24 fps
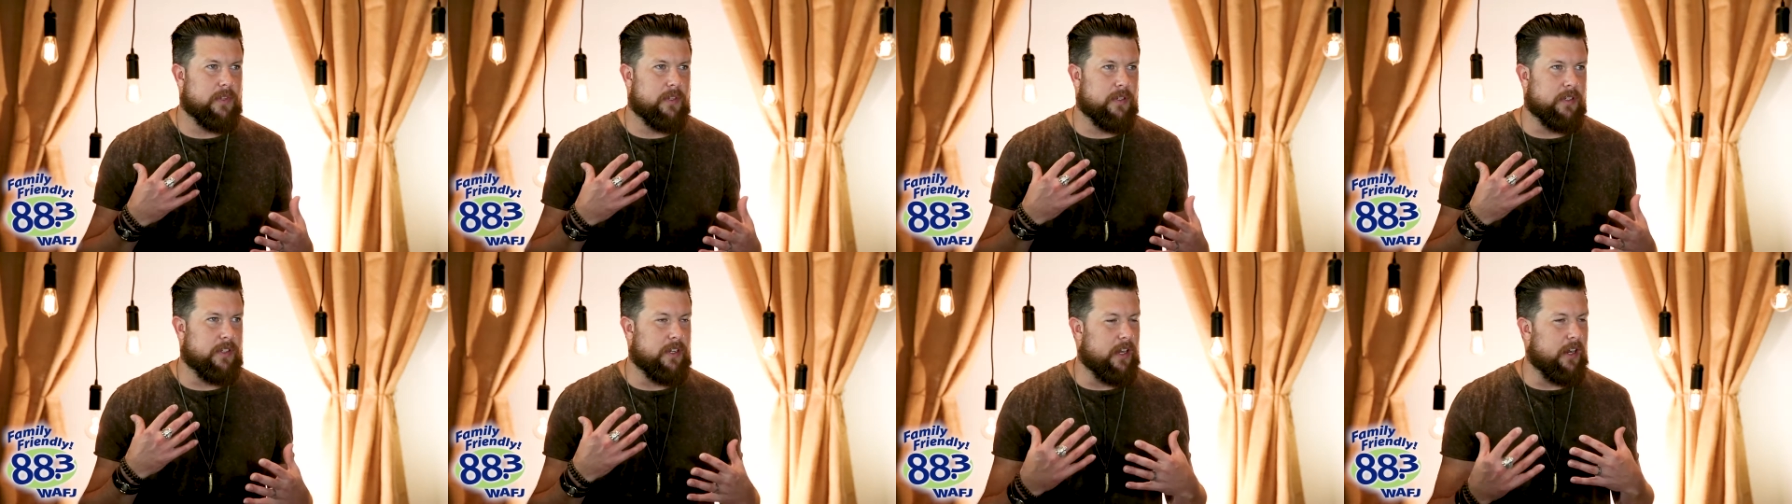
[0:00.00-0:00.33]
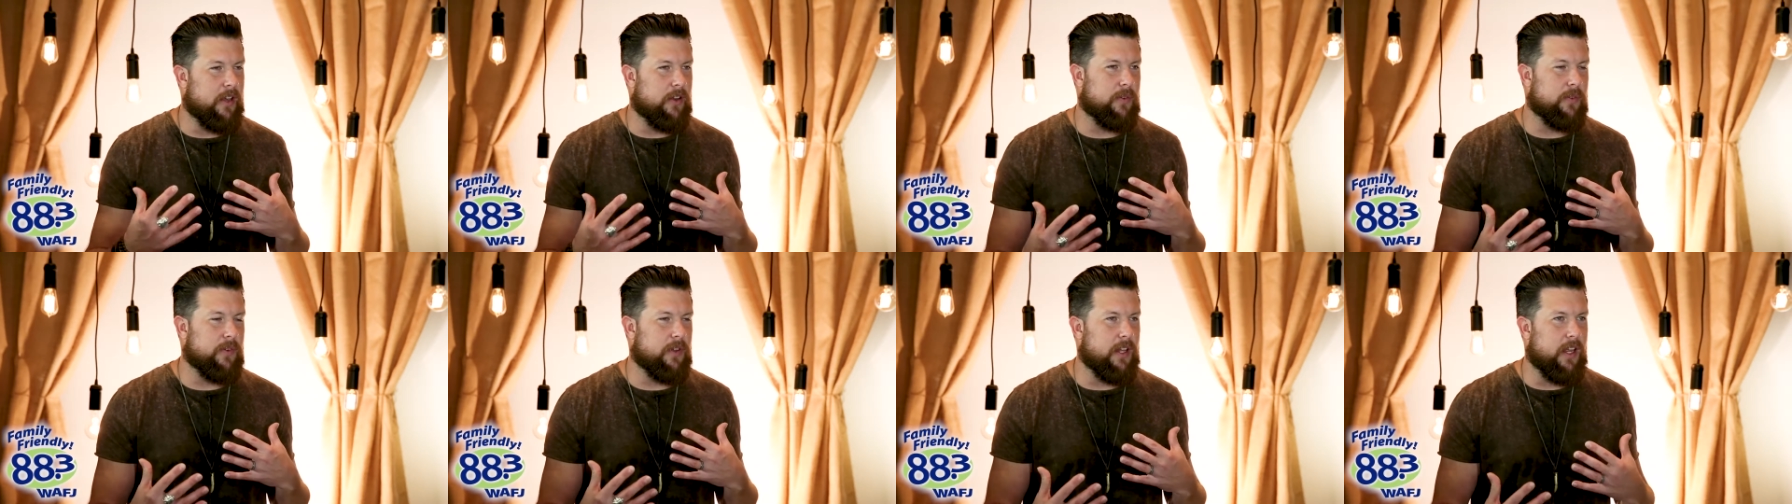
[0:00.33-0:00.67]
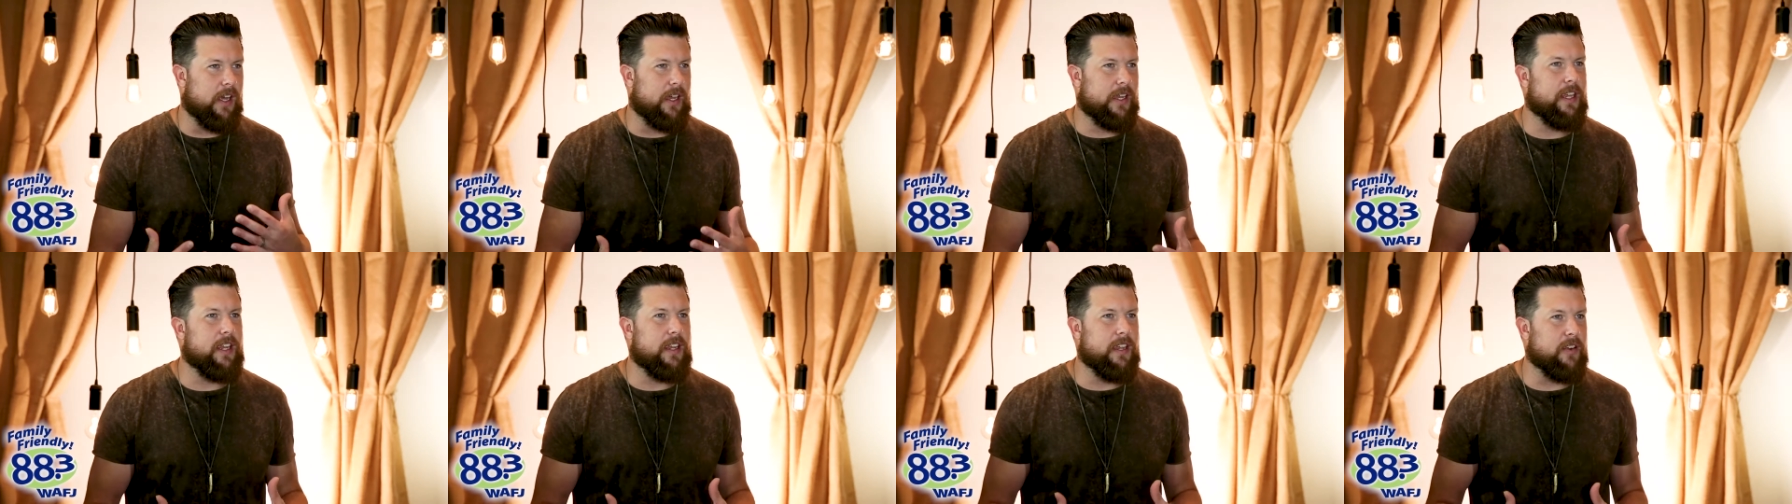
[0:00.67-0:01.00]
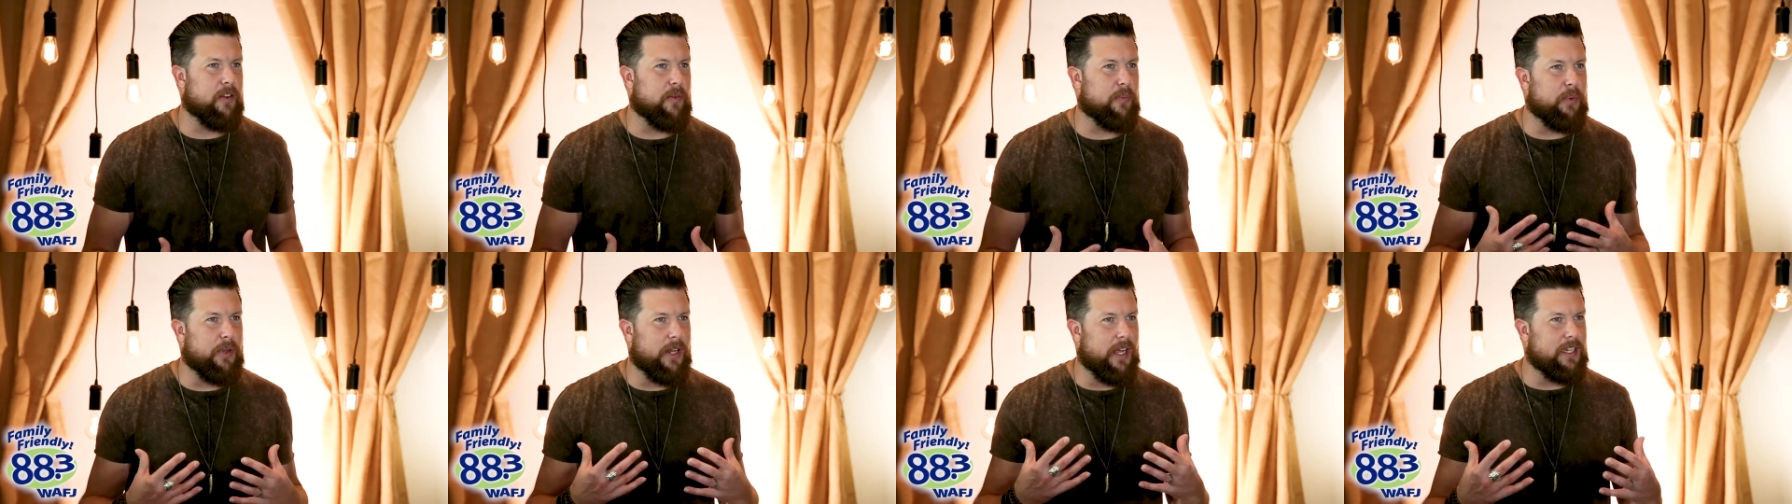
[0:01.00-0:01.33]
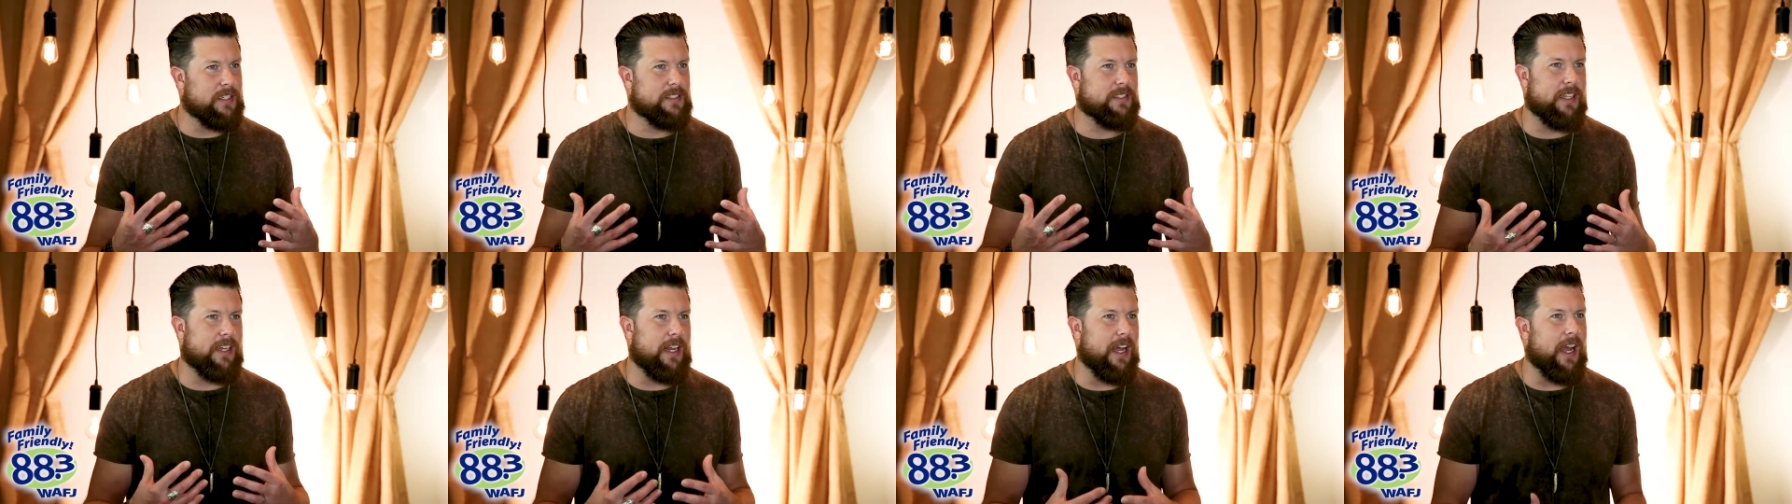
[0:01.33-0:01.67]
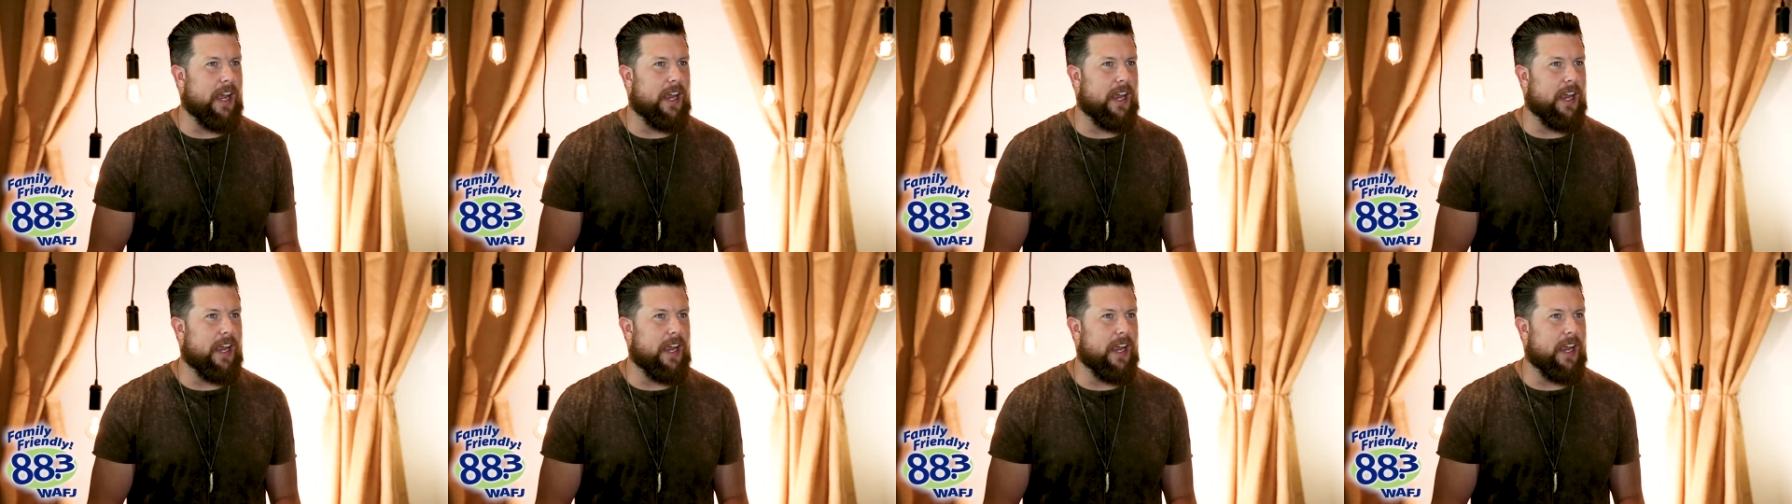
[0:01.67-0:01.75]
you know, lucky or blessed that